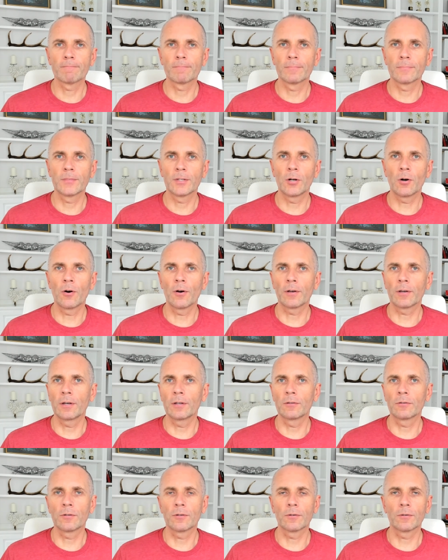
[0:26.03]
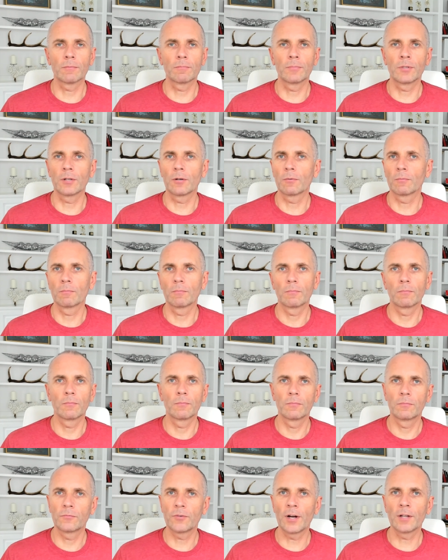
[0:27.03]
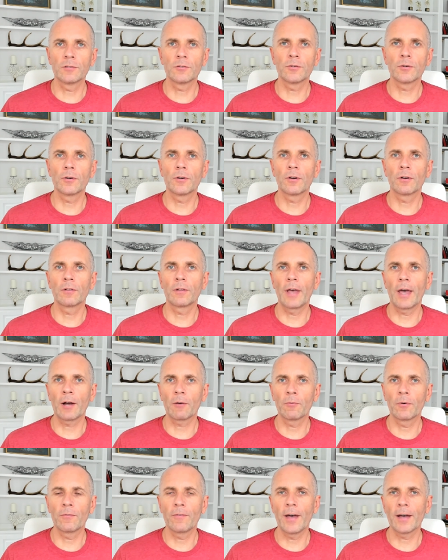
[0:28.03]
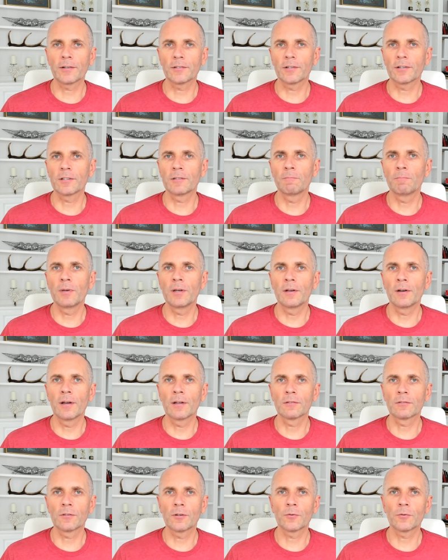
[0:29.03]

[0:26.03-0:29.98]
going into TransUnion, Equifax, Experian.